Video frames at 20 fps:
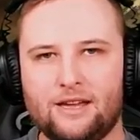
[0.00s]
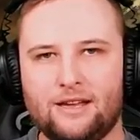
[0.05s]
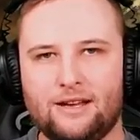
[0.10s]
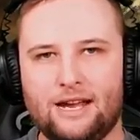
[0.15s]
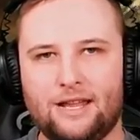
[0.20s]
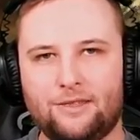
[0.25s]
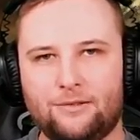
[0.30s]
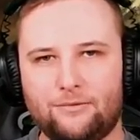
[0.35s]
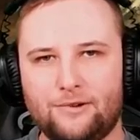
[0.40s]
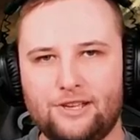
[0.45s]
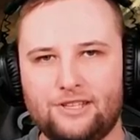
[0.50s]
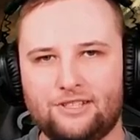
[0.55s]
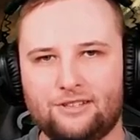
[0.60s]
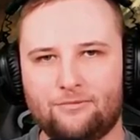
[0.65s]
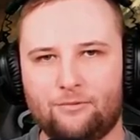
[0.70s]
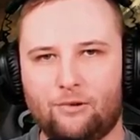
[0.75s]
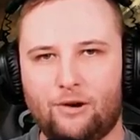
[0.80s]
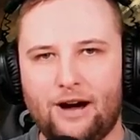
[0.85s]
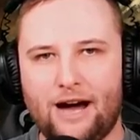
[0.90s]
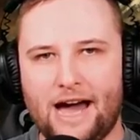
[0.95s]
Now, the
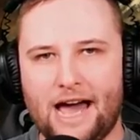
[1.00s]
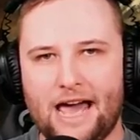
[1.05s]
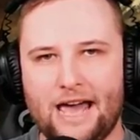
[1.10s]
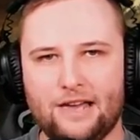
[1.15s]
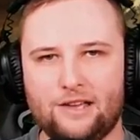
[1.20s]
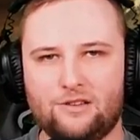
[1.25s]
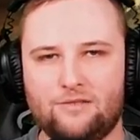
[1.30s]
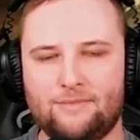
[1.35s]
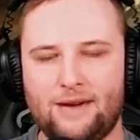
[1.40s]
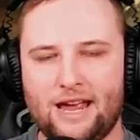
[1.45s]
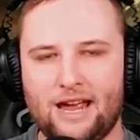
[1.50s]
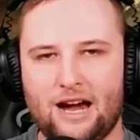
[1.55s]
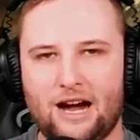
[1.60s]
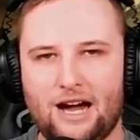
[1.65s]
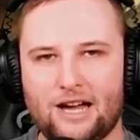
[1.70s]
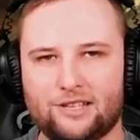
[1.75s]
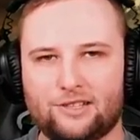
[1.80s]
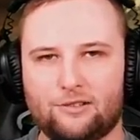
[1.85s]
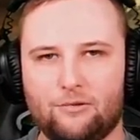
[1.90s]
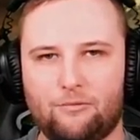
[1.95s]
reason why, you may
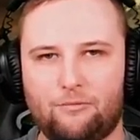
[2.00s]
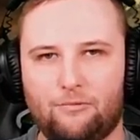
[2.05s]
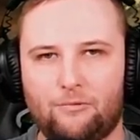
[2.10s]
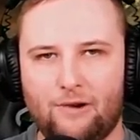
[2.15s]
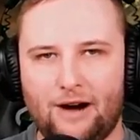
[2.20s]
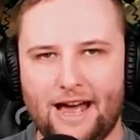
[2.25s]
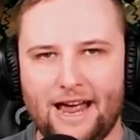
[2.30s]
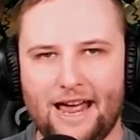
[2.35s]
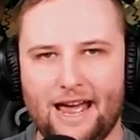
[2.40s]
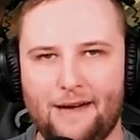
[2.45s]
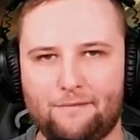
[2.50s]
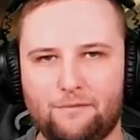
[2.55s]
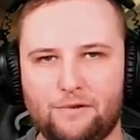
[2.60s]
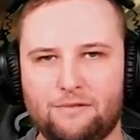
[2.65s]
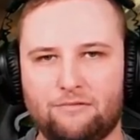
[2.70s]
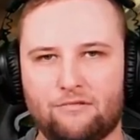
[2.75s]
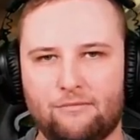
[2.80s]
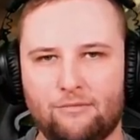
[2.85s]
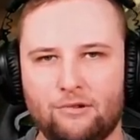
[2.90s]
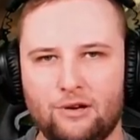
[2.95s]
ask, why have
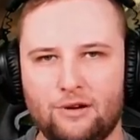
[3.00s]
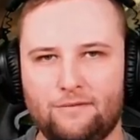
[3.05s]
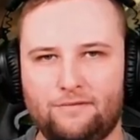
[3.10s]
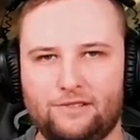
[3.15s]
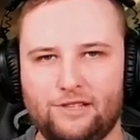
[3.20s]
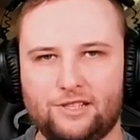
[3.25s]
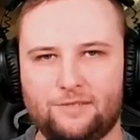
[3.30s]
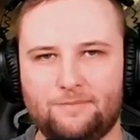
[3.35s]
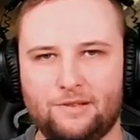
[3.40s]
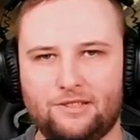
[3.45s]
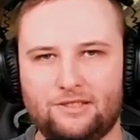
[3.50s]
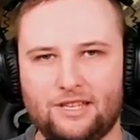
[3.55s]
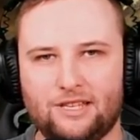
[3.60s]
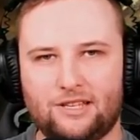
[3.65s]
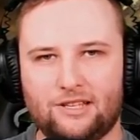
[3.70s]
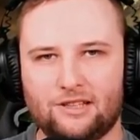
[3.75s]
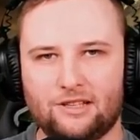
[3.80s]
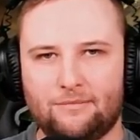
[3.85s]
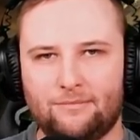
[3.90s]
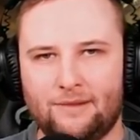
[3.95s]
we removed this
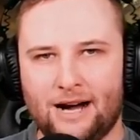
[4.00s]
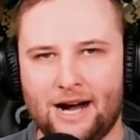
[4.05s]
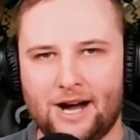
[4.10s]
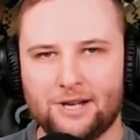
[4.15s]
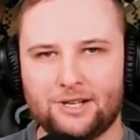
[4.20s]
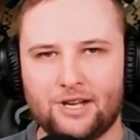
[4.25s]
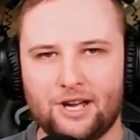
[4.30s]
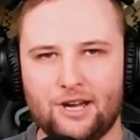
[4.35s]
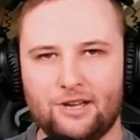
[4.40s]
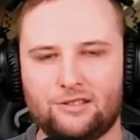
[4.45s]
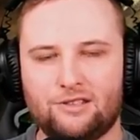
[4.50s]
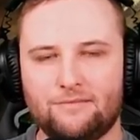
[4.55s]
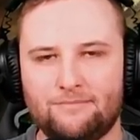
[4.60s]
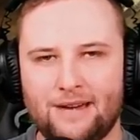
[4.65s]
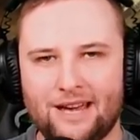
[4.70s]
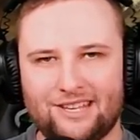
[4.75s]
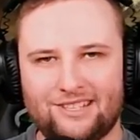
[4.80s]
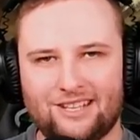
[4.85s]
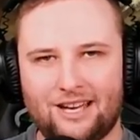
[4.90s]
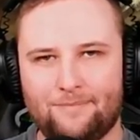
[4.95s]
particular march? To
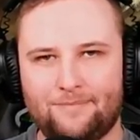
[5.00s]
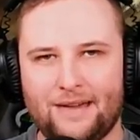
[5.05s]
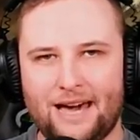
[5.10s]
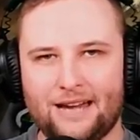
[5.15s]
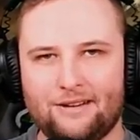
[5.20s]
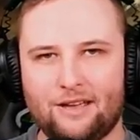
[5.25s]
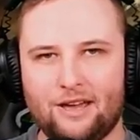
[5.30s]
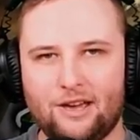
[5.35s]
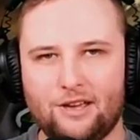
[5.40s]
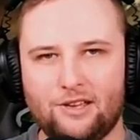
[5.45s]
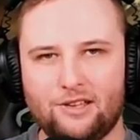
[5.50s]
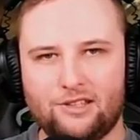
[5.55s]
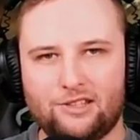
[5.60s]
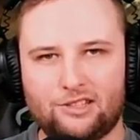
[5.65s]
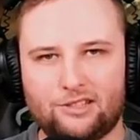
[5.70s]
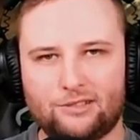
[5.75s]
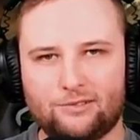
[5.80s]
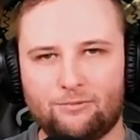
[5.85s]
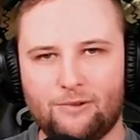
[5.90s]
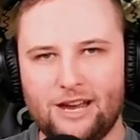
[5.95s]
mess up that
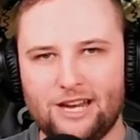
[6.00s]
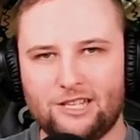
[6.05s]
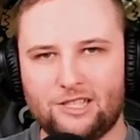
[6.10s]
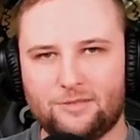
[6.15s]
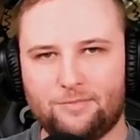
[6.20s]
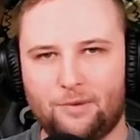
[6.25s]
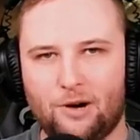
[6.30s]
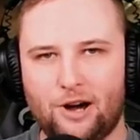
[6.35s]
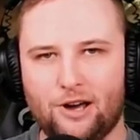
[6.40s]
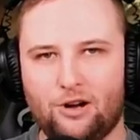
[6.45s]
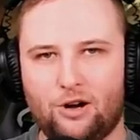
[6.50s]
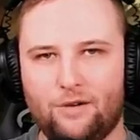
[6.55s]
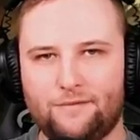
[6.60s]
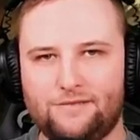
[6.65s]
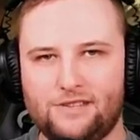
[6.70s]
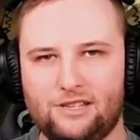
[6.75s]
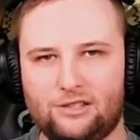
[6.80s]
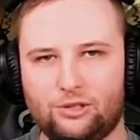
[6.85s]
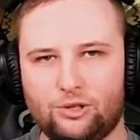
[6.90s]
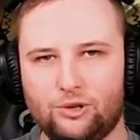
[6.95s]
sweet spot
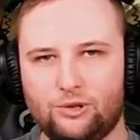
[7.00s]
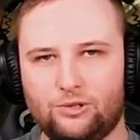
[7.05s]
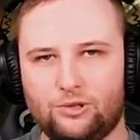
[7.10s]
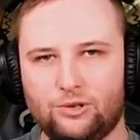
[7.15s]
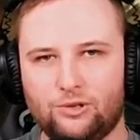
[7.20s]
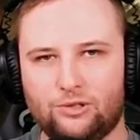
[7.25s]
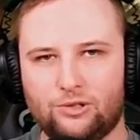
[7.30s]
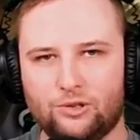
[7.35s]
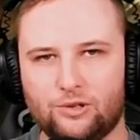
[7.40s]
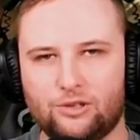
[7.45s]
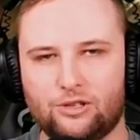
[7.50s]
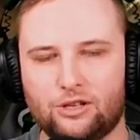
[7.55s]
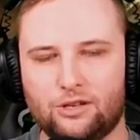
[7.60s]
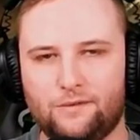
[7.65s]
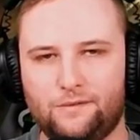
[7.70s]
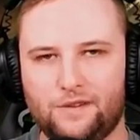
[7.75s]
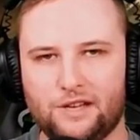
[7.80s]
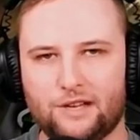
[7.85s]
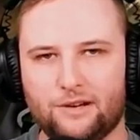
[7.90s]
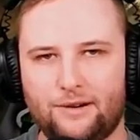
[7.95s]
of the 2-2-2
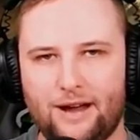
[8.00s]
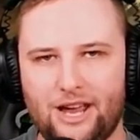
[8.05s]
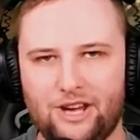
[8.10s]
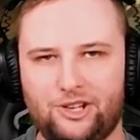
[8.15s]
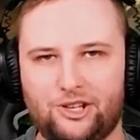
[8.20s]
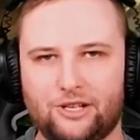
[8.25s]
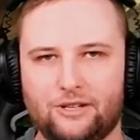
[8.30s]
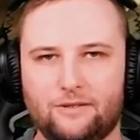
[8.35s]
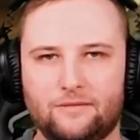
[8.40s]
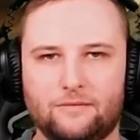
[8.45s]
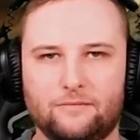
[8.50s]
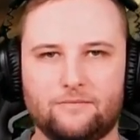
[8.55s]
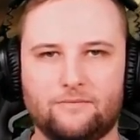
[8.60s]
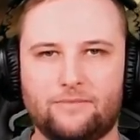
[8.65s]
configuration.